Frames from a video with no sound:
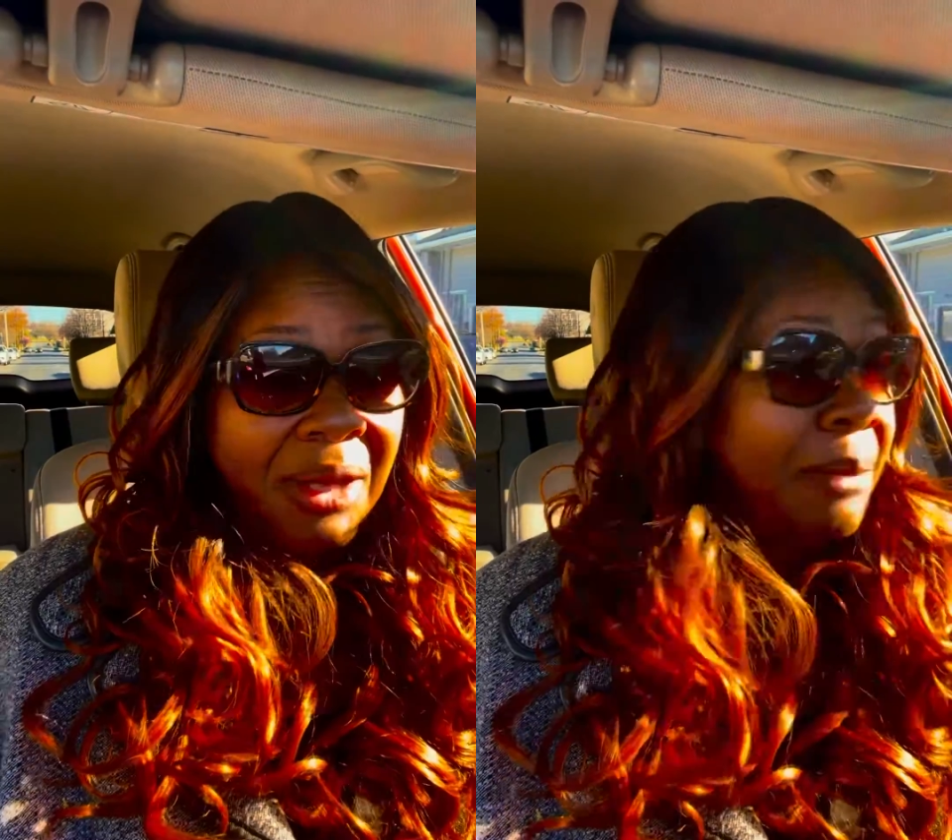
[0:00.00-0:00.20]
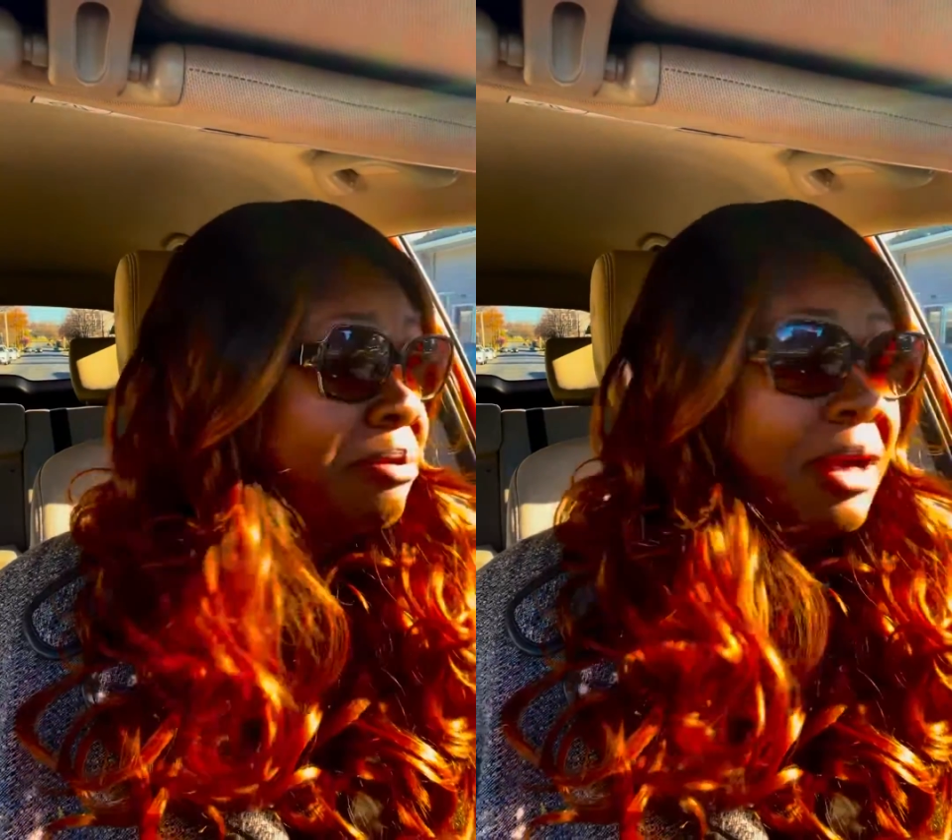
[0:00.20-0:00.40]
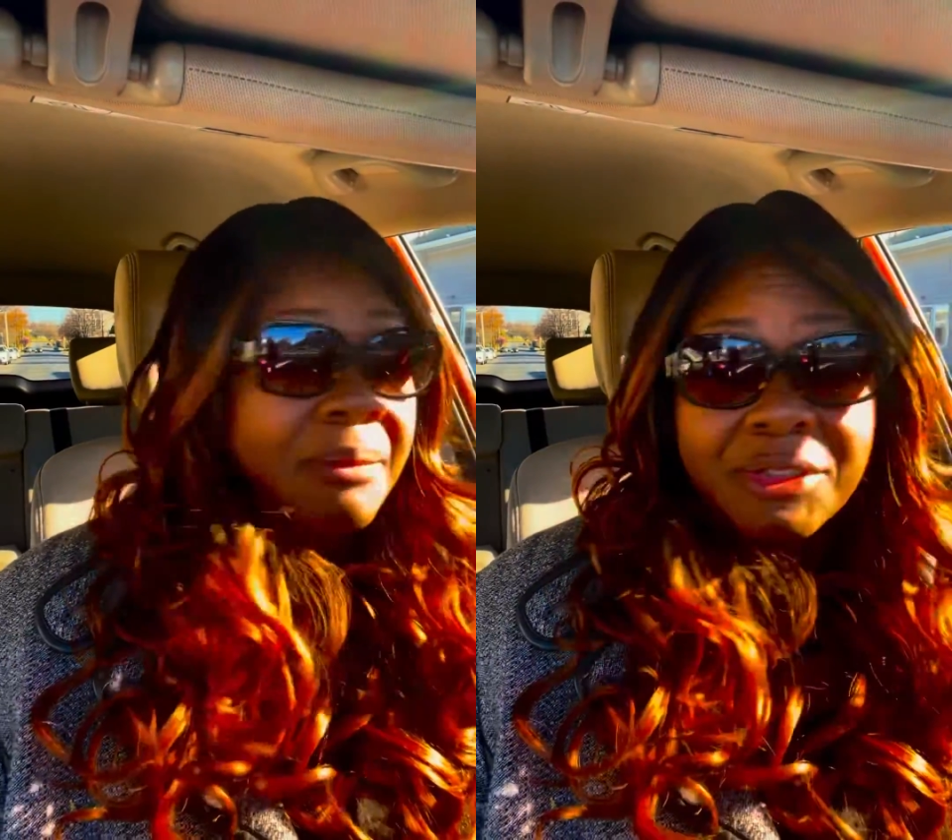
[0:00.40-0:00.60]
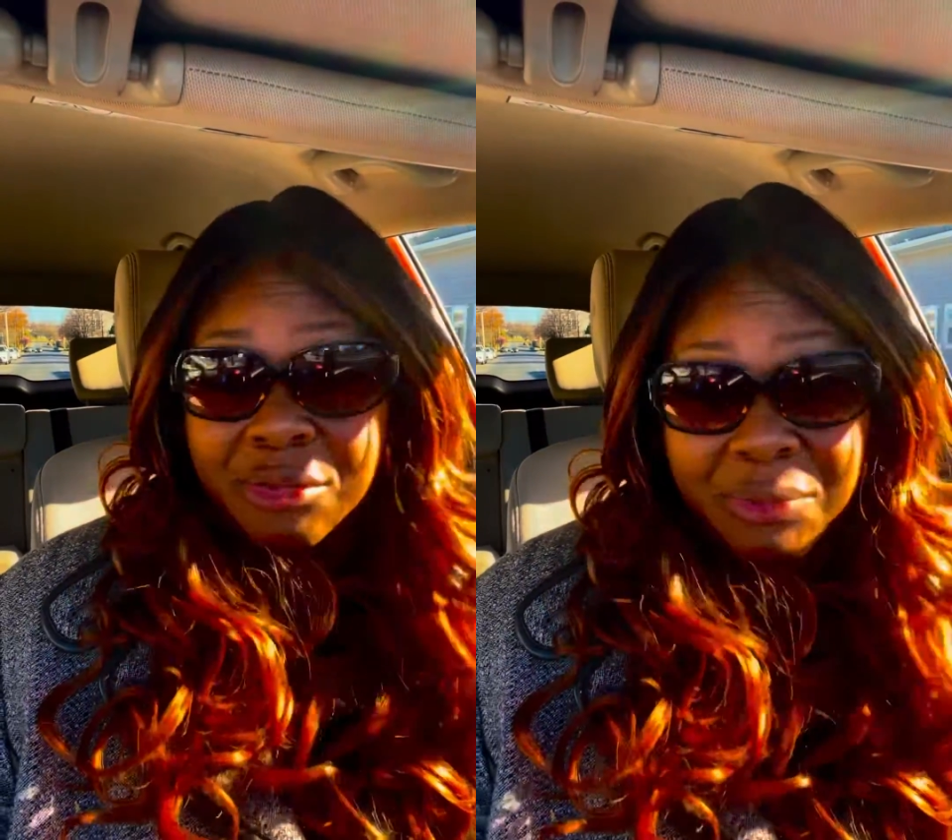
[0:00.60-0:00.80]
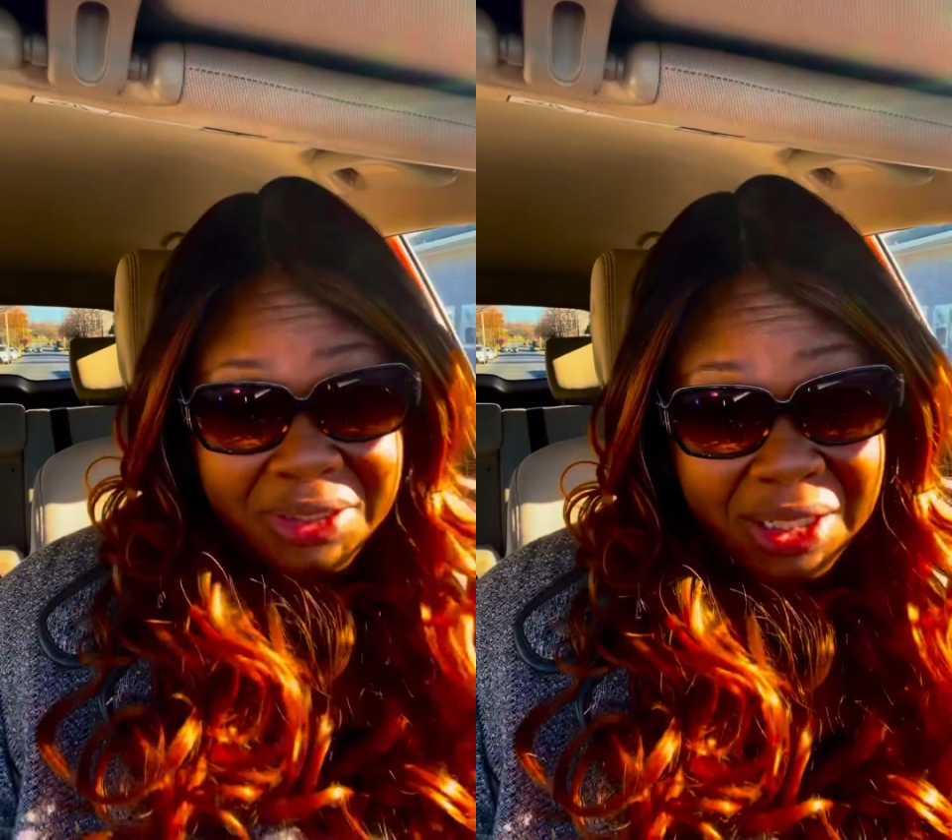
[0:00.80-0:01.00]
I promise
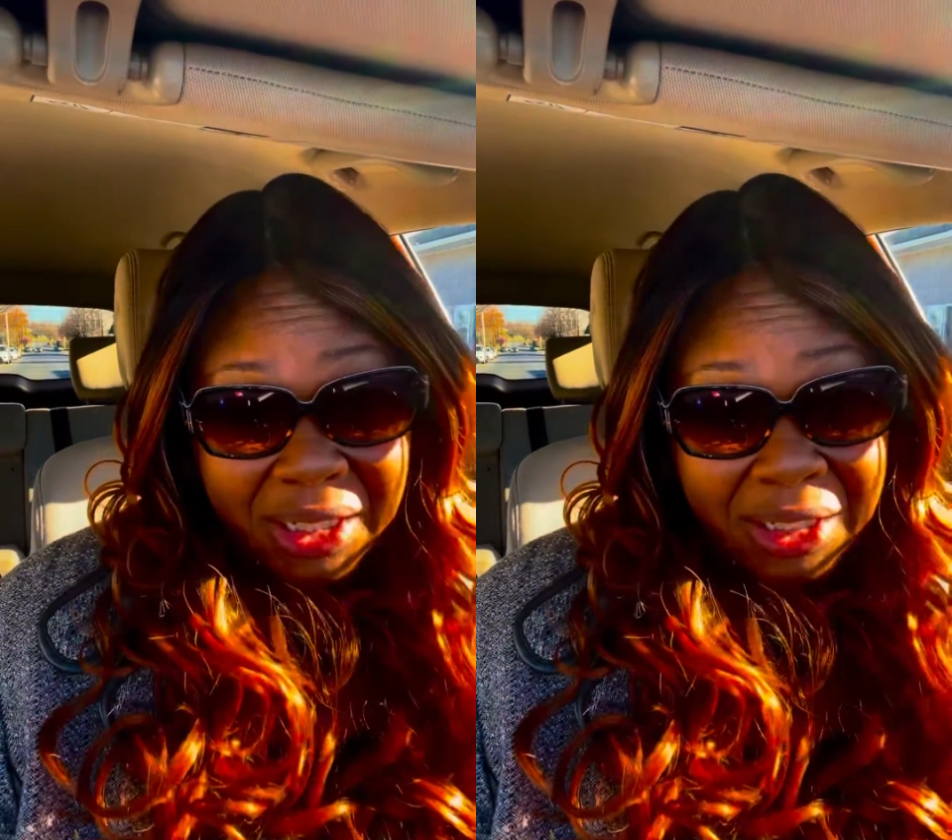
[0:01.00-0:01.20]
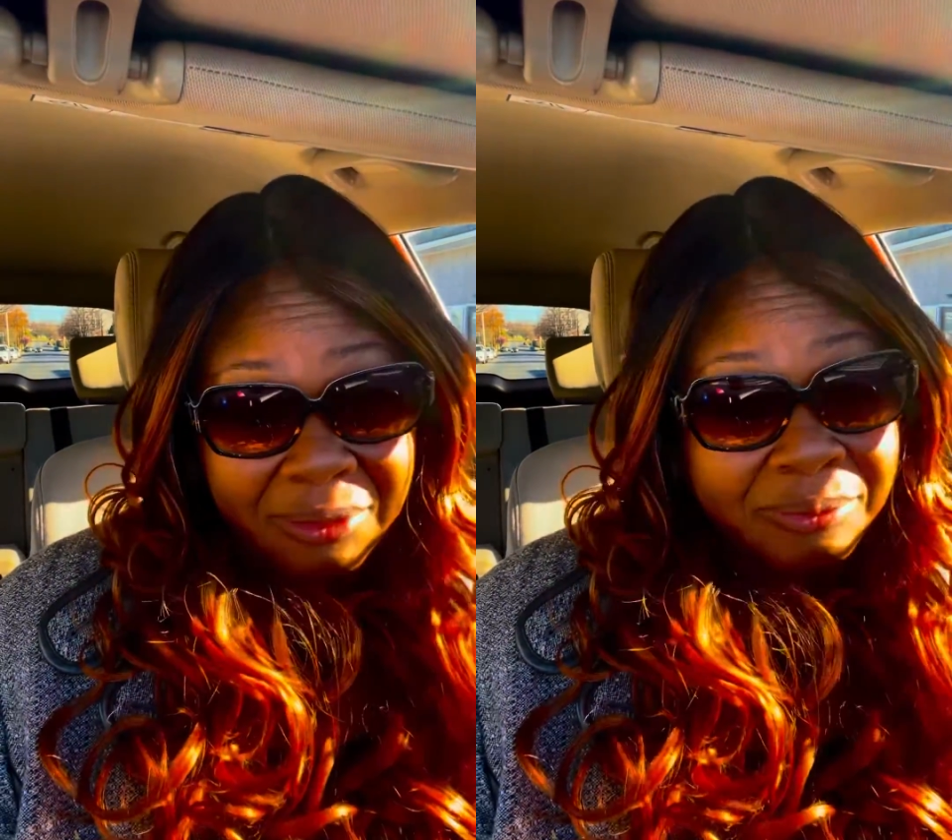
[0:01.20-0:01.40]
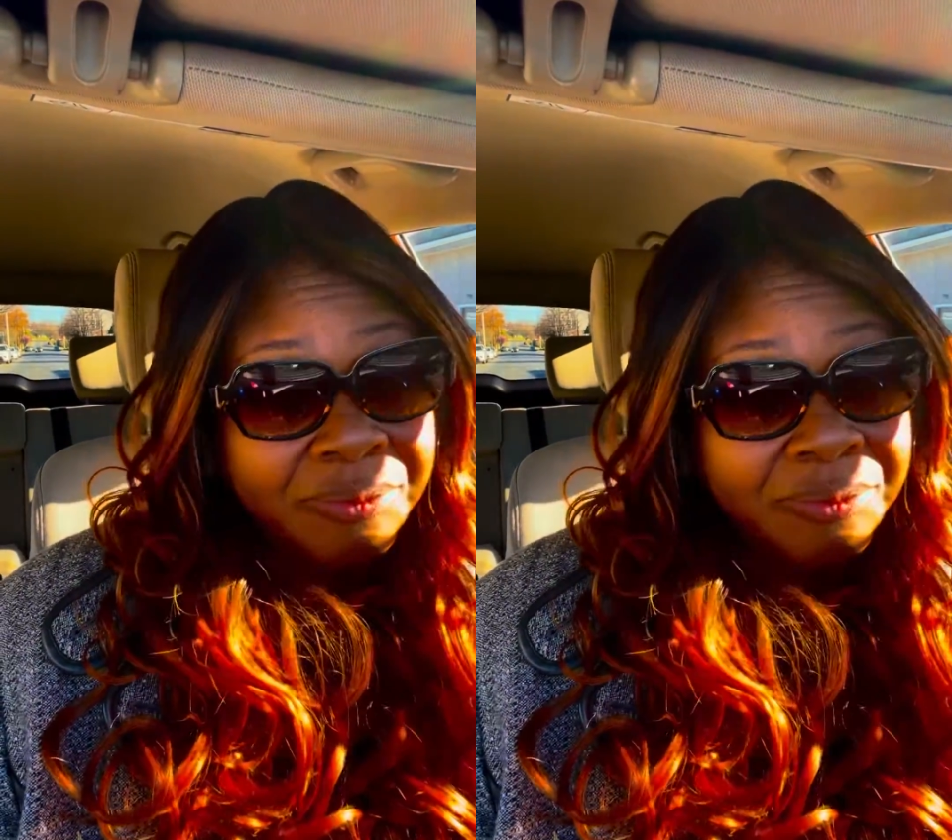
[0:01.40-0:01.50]
you it's not.